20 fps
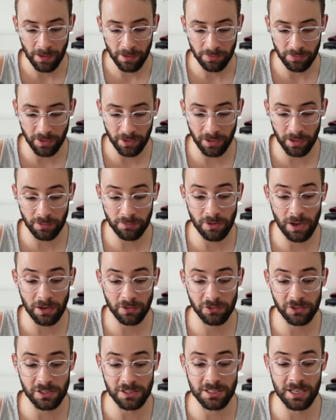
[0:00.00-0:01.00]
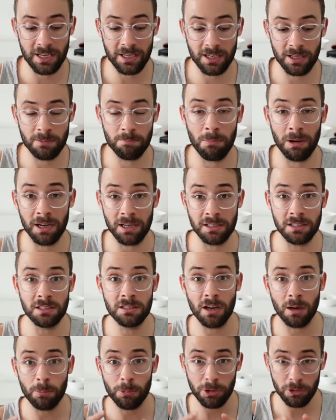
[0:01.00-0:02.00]
Then I've actually taken my
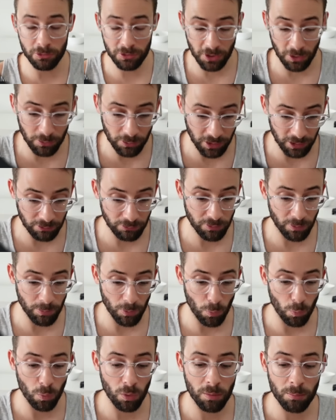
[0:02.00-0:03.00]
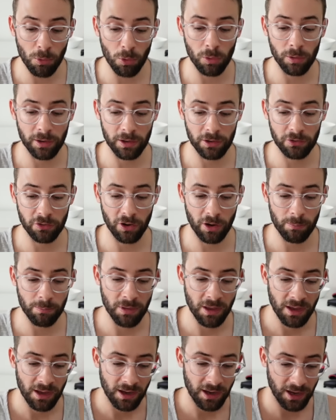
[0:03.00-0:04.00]
W token from the Wormhole airdrop,
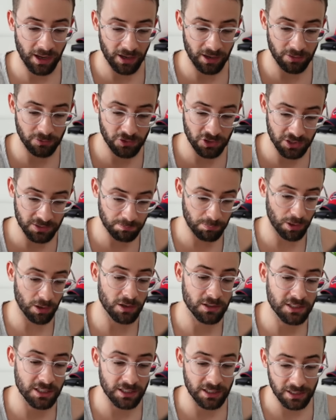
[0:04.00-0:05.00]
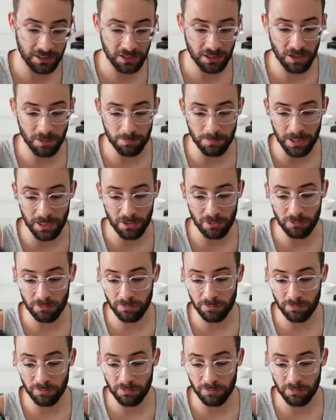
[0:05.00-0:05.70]
and I've just parked it in Camino